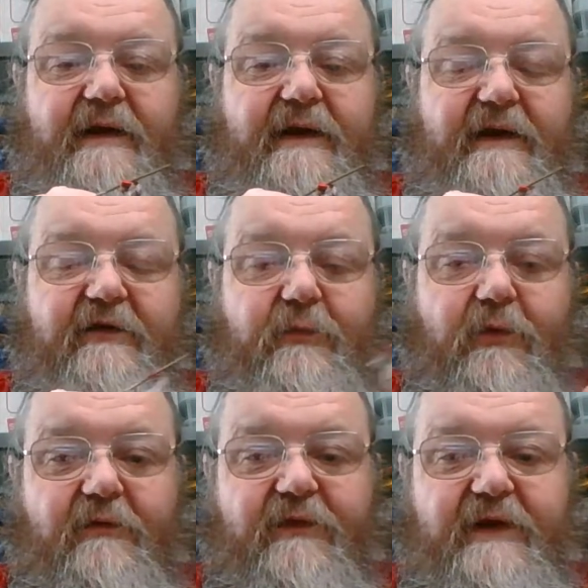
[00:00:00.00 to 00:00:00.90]
and he's
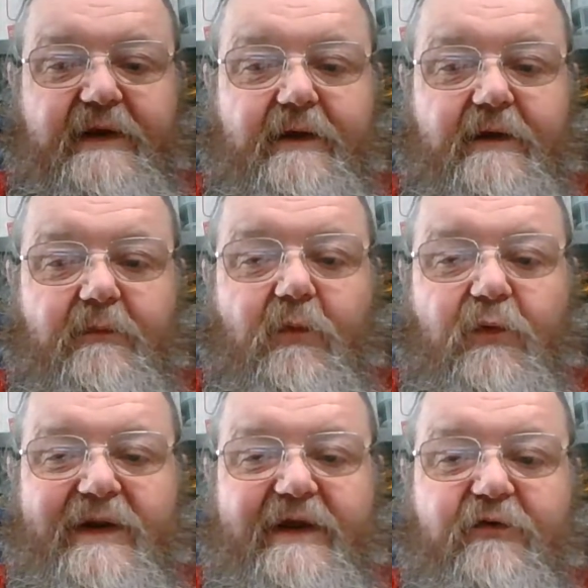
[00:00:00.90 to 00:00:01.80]
one of the
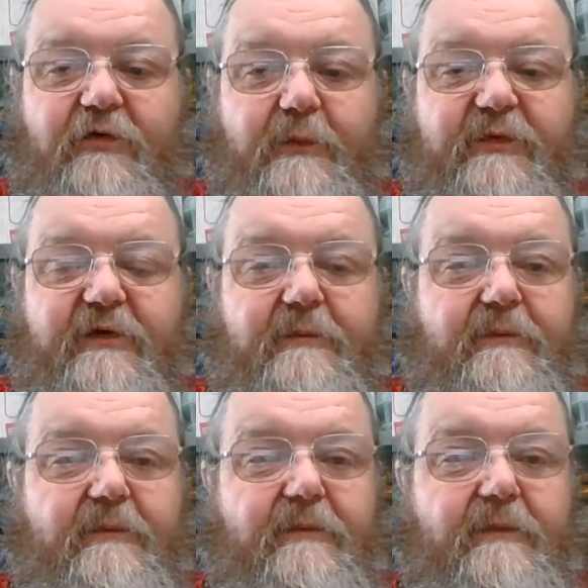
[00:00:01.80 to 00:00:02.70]
more elite troops.
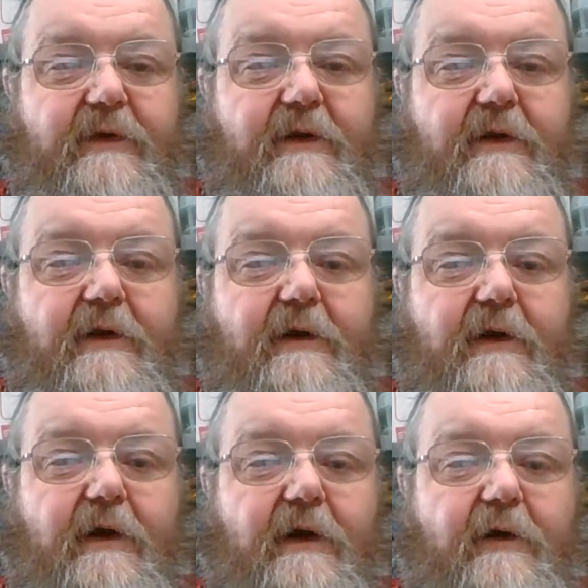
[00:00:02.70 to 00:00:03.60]

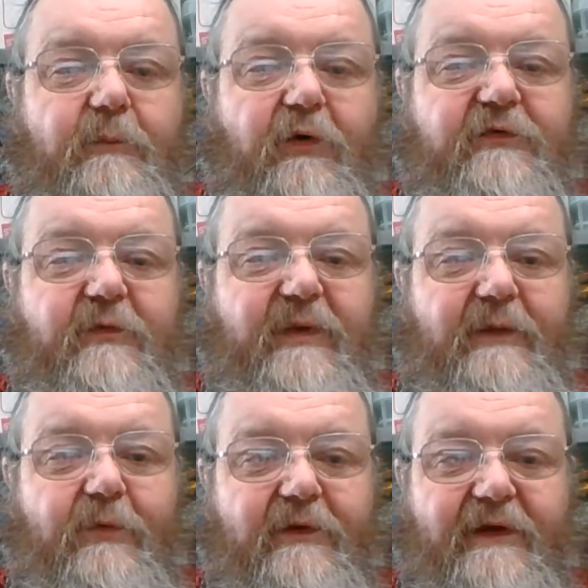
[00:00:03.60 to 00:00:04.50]

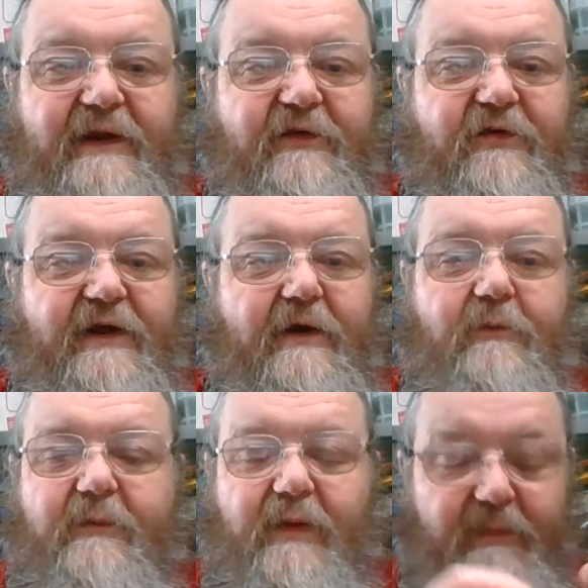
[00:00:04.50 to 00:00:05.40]
Possibly one of the leaders, I
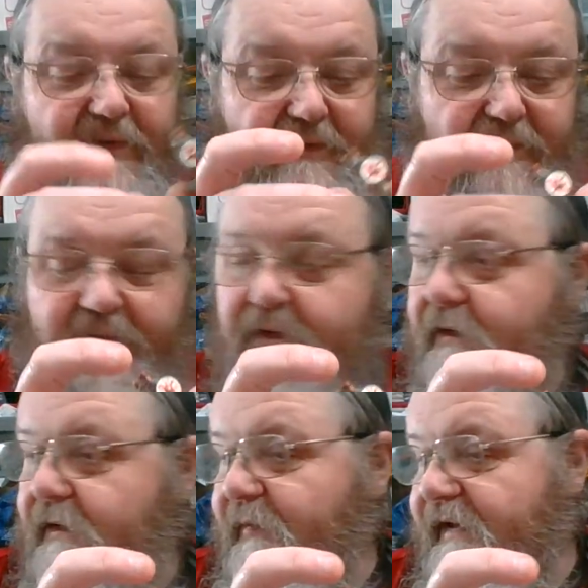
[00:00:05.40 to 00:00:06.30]
can't remember.
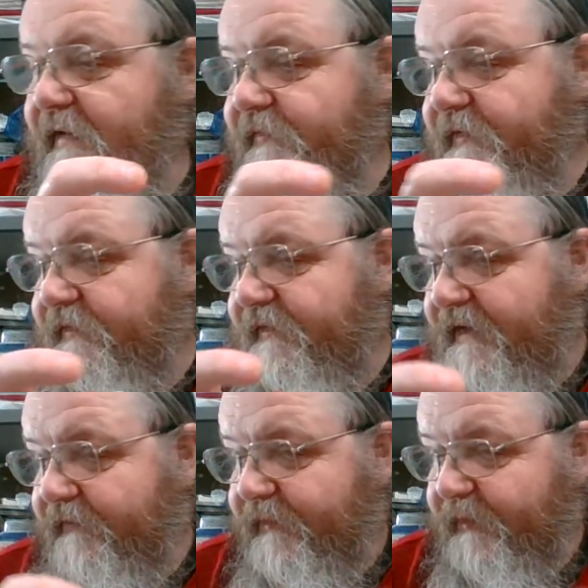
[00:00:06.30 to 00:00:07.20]
I would have to
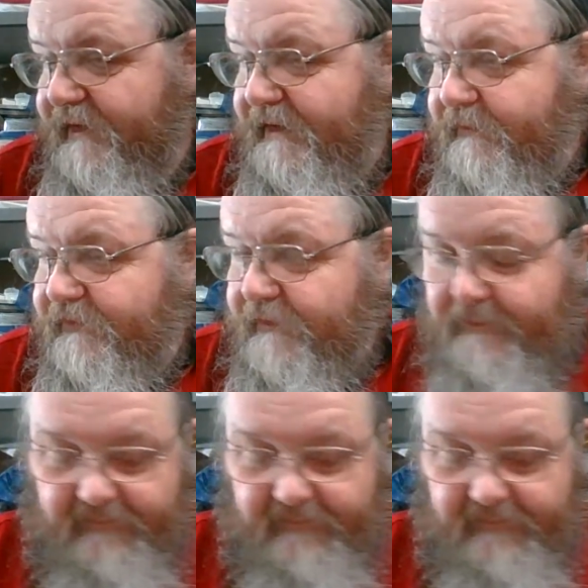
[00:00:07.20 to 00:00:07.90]
dig everybody out.